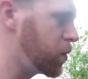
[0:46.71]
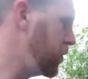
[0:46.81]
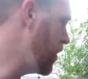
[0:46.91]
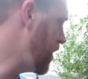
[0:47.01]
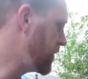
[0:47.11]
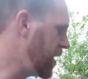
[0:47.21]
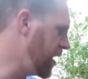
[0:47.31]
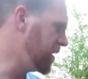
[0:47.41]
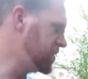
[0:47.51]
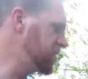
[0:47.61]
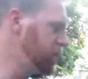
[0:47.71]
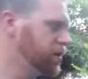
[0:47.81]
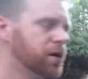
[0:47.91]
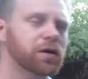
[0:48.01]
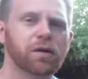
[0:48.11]
you have to ask,
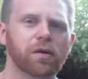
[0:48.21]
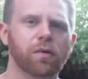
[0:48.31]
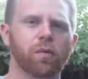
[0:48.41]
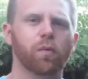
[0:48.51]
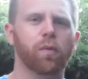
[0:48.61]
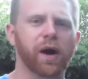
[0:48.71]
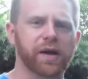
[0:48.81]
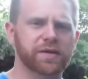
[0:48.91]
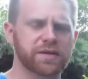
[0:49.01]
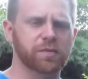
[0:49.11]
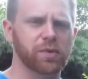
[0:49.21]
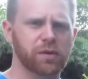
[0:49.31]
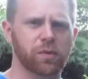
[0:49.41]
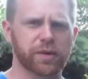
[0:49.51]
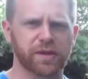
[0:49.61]
why does
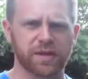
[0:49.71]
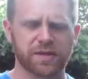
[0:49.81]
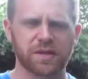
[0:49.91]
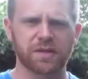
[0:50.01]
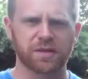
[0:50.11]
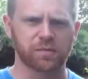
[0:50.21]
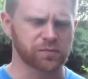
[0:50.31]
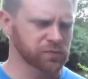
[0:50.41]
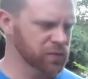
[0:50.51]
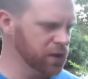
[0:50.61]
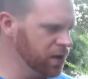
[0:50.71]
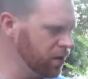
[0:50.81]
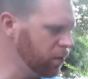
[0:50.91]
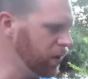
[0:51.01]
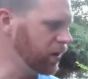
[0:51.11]
somebody want this system?
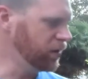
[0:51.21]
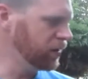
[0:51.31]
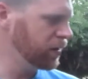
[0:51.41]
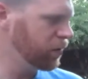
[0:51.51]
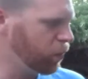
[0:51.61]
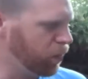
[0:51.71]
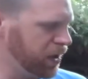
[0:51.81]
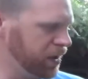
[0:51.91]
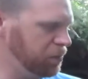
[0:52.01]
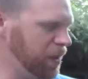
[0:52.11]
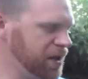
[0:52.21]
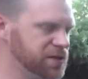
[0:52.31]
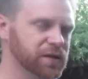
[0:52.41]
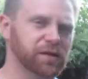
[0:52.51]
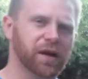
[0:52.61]
Well, it
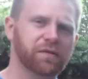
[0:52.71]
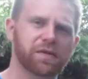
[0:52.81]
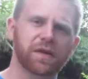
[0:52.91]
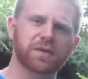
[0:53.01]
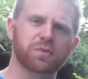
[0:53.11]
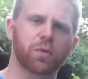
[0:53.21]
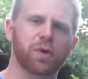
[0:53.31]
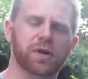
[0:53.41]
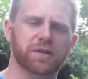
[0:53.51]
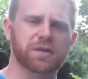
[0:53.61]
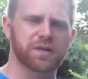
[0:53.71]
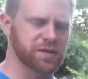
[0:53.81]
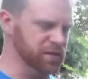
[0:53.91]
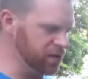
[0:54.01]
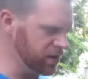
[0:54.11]
makes a lot of things more
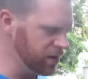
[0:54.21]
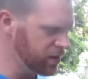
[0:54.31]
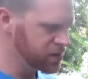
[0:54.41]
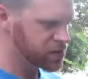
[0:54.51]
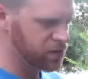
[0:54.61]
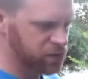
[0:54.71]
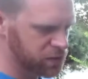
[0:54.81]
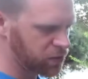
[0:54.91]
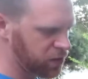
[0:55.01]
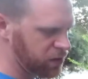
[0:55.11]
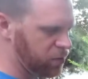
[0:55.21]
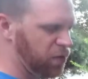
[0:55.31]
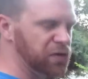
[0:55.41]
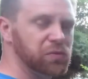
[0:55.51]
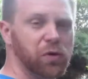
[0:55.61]
consistent, so it's holding the
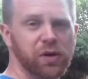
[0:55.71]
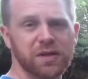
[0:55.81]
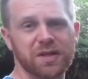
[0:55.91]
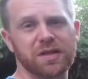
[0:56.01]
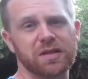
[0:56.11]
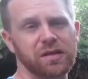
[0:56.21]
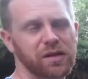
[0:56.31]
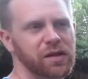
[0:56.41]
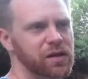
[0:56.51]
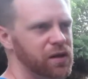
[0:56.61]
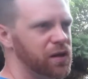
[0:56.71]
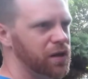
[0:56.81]
mold more consistently.